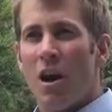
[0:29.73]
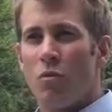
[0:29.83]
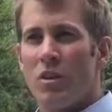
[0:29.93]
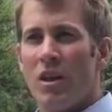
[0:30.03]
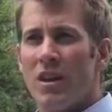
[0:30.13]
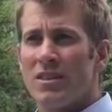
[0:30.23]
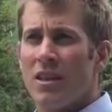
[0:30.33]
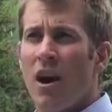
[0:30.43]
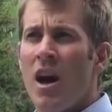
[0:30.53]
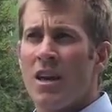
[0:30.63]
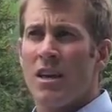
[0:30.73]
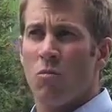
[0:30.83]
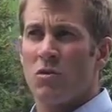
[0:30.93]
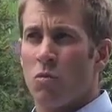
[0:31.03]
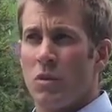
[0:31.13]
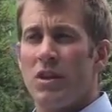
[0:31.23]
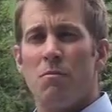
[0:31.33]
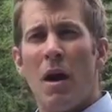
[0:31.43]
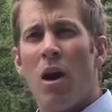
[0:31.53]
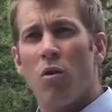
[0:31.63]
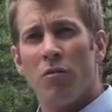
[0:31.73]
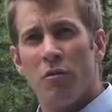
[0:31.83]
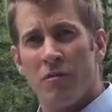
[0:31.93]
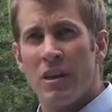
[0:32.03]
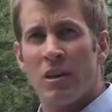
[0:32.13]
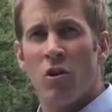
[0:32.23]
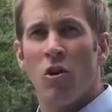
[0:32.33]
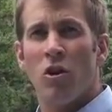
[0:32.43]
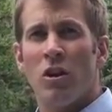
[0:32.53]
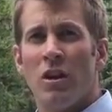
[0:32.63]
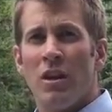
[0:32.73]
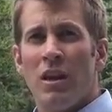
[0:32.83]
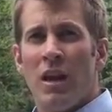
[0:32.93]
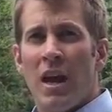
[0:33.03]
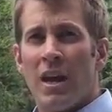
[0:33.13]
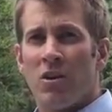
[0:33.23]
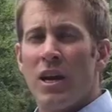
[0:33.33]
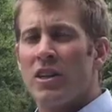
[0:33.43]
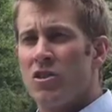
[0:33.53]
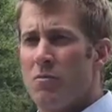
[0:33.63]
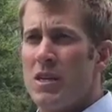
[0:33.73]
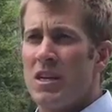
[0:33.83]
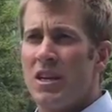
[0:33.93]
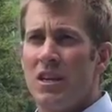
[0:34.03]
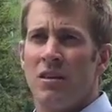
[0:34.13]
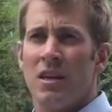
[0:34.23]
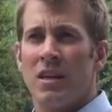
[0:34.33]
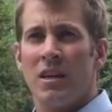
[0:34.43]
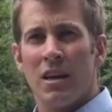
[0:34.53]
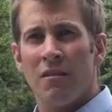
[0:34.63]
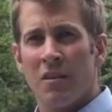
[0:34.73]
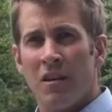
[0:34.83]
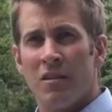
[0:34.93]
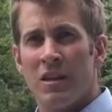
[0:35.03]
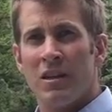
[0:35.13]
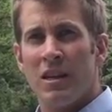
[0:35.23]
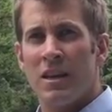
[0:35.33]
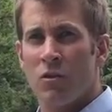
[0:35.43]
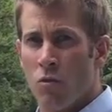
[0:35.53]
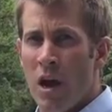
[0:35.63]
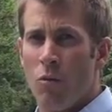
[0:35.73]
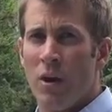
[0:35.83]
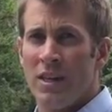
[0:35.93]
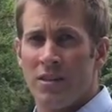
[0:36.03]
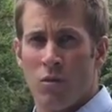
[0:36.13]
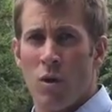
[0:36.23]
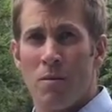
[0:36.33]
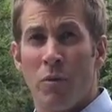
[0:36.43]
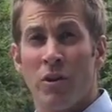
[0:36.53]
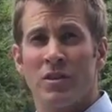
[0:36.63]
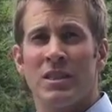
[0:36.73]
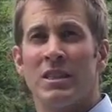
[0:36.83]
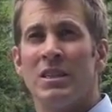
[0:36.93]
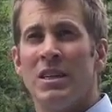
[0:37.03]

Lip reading: I realized that kayaking was a really powerful vehicle and could actually be healing if given in the right way to the right person.